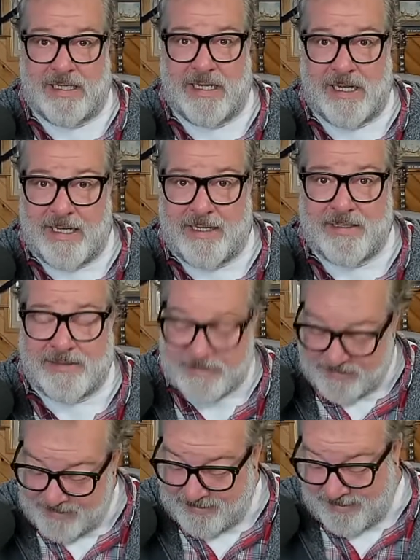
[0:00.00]
And
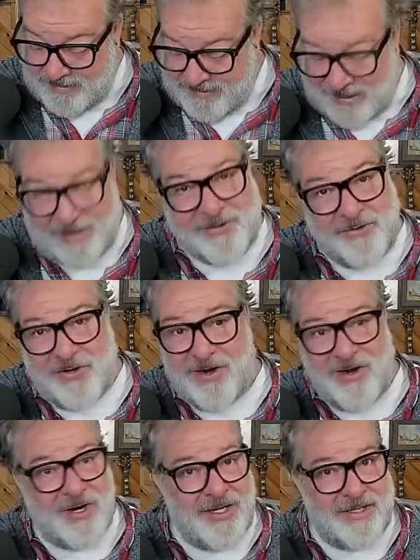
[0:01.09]
I know you're a
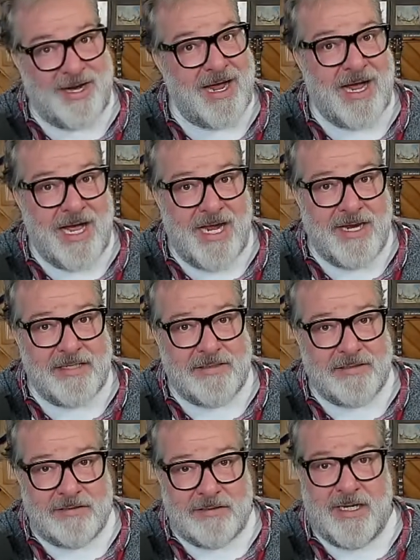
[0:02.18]
hard guy,
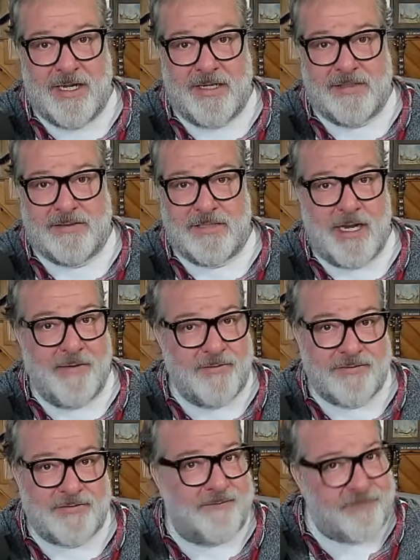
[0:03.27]
and I
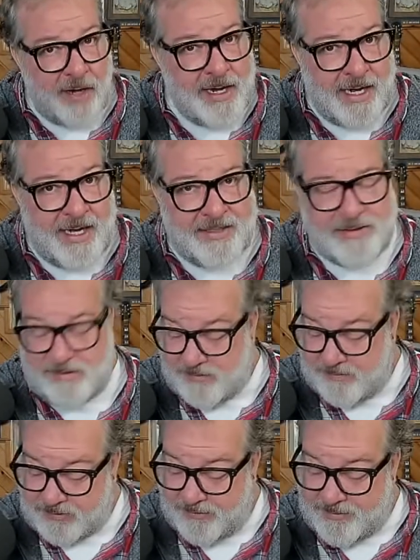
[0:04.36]
was afraid.
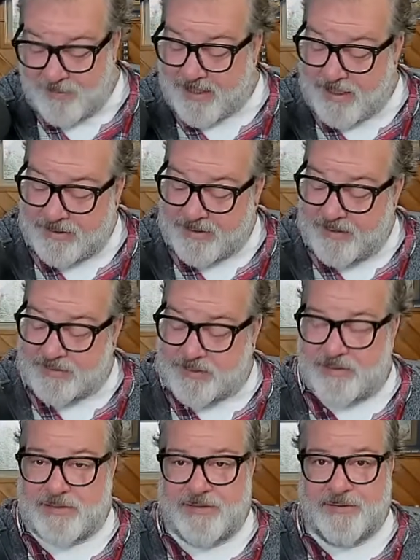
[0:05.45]
So he's making
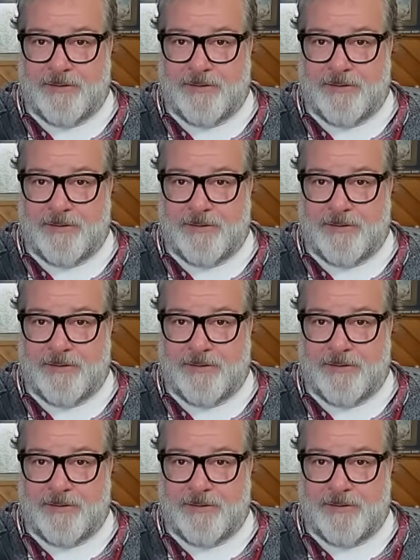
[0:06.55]
excuses.